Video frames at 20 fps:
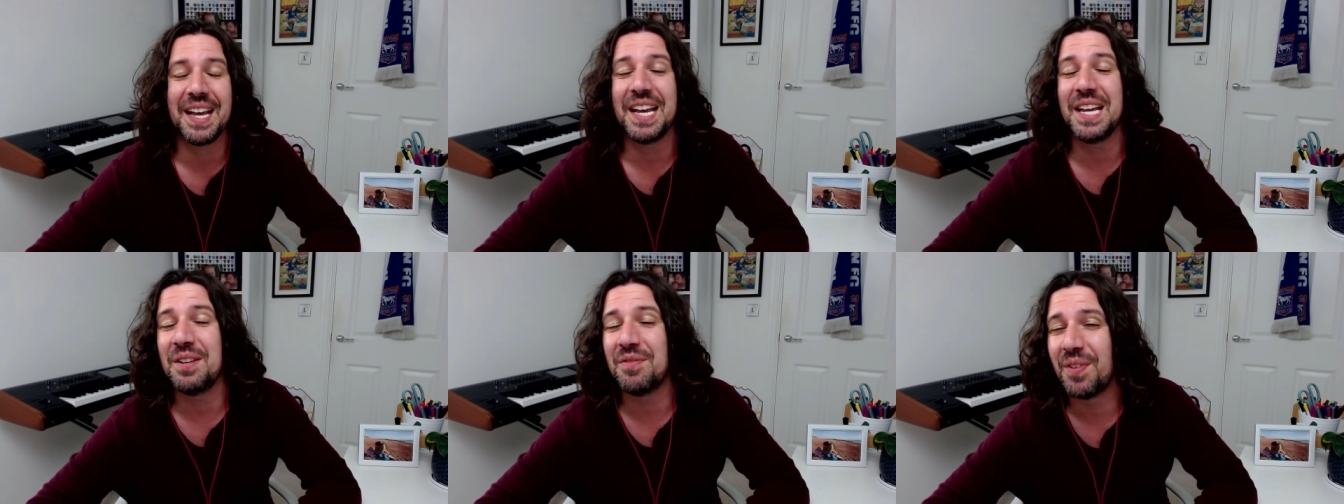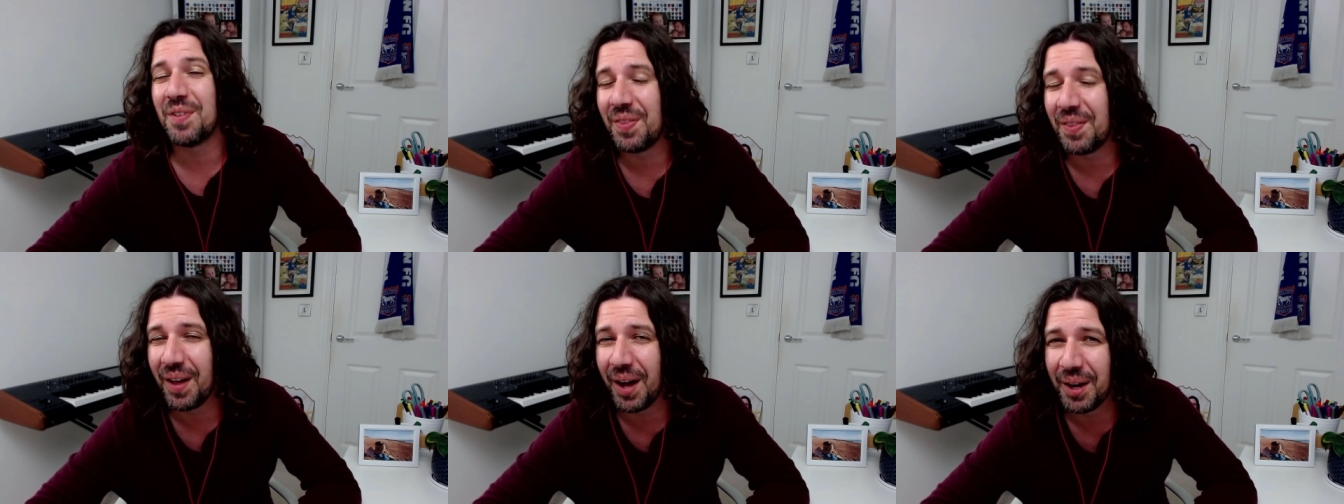
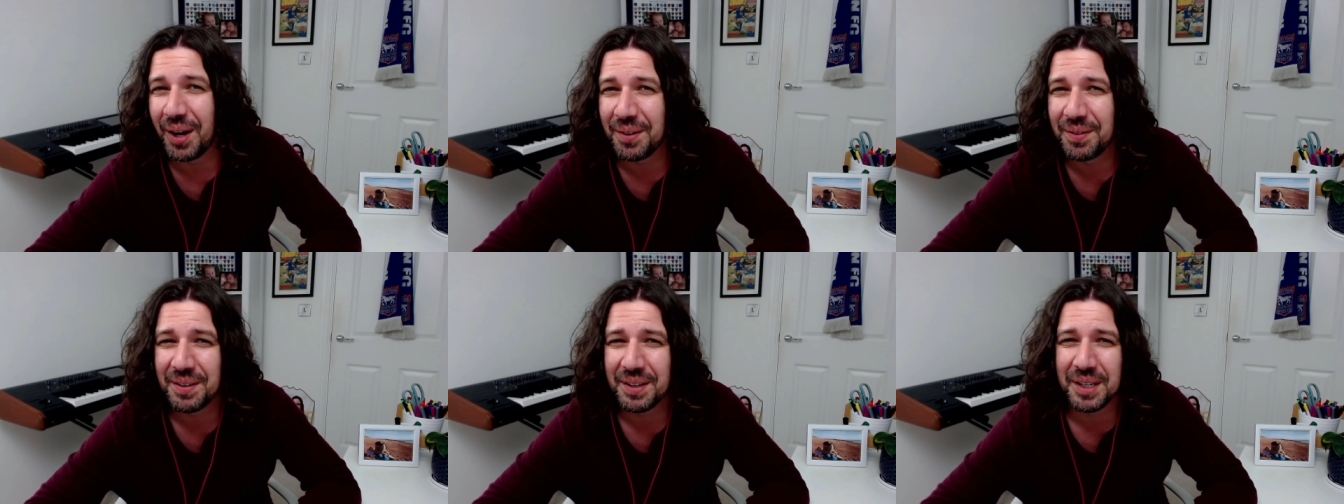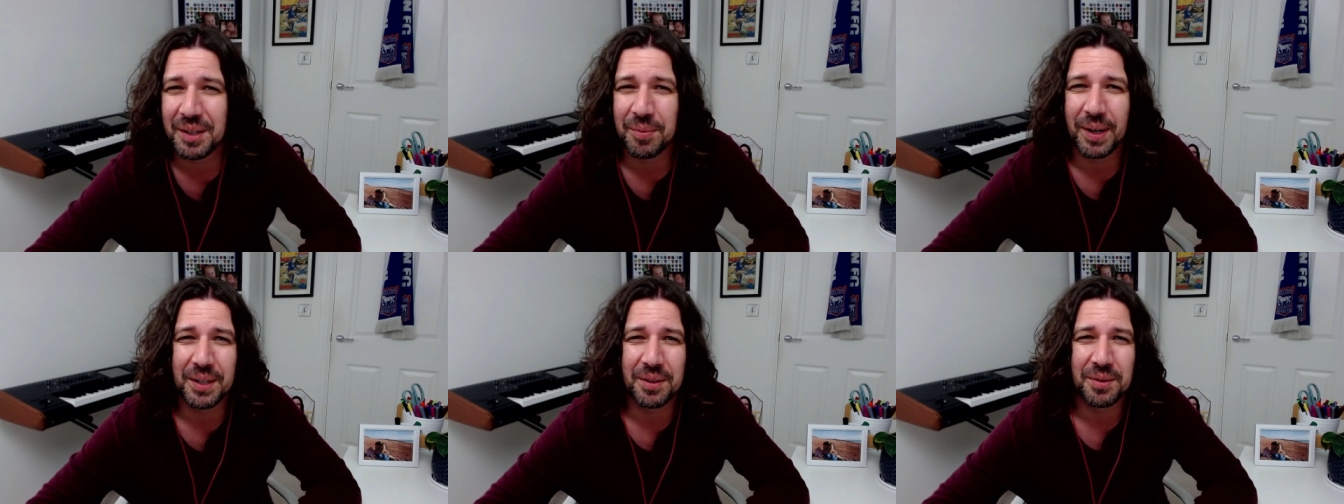even though
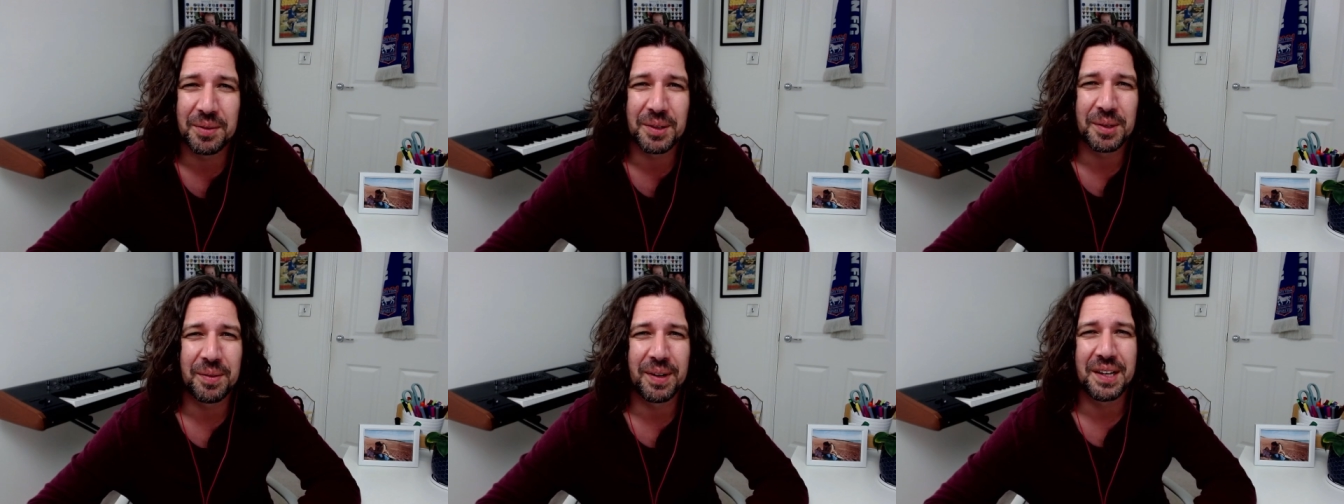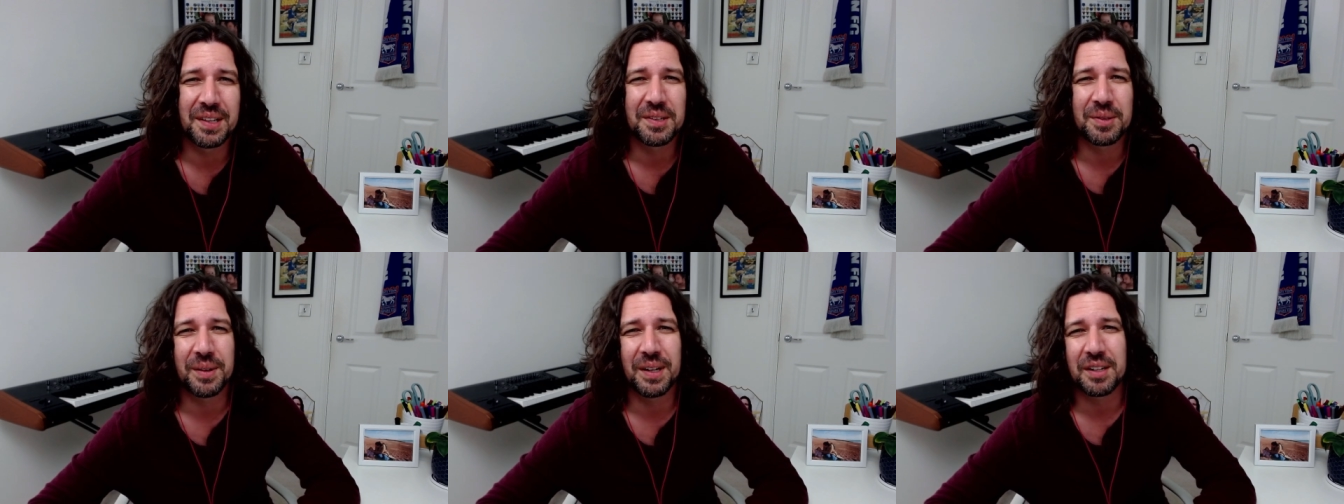it went all the
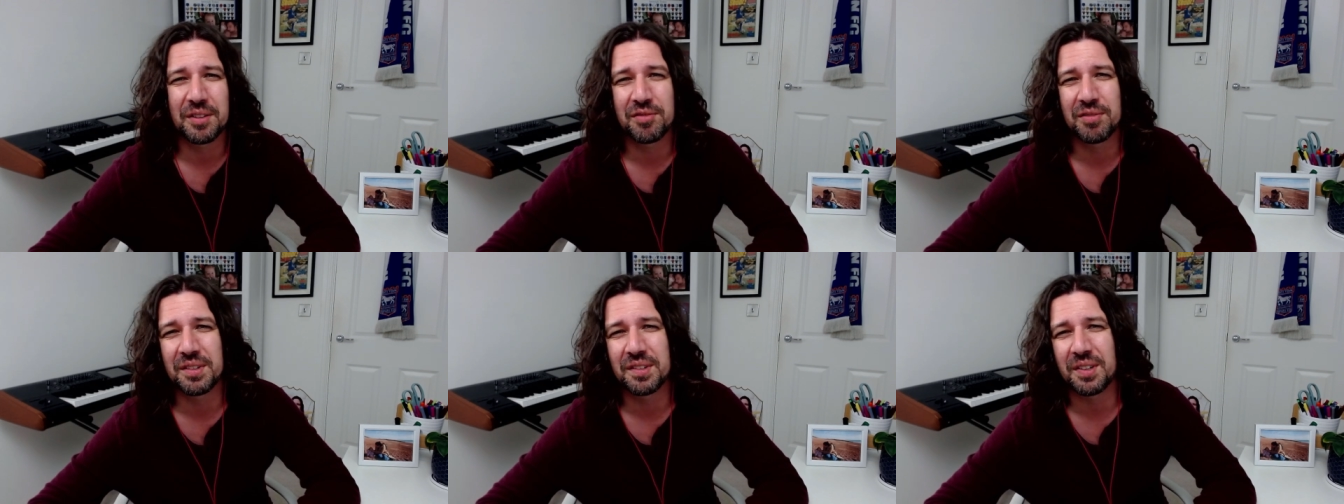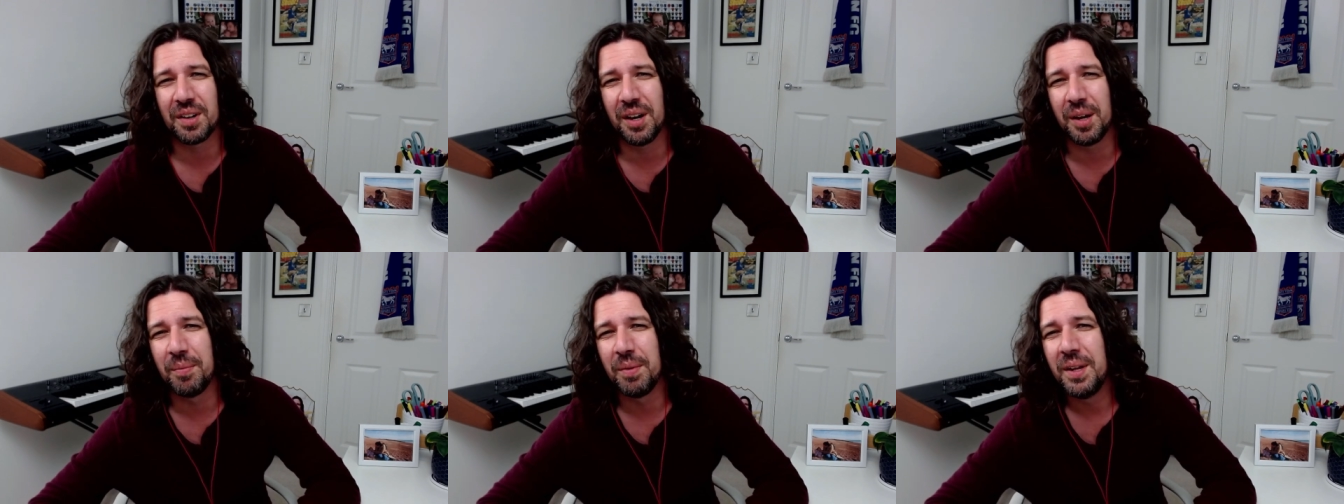way to extra
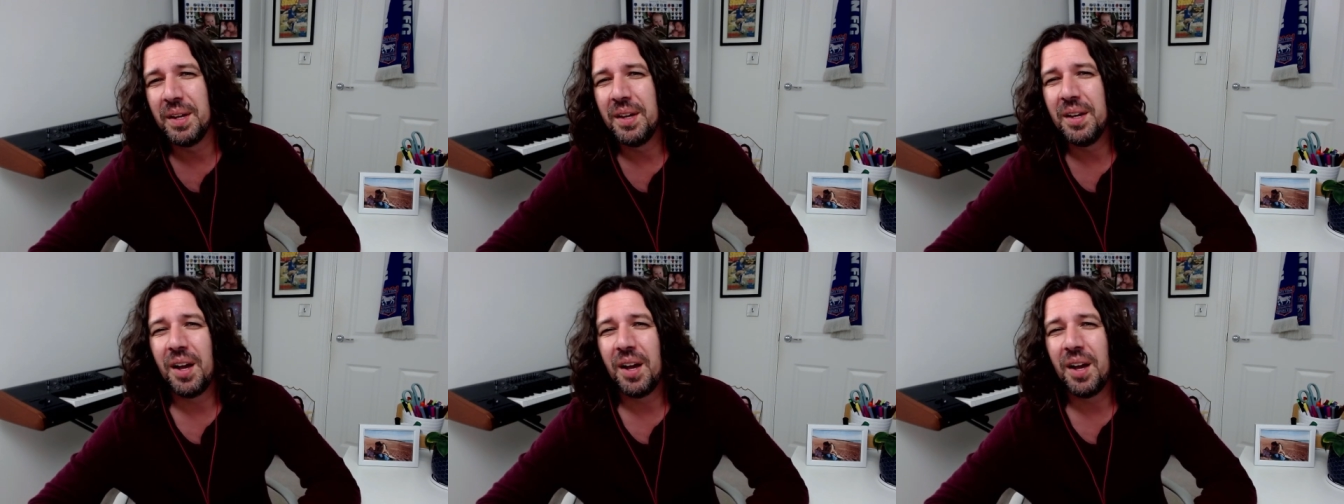time.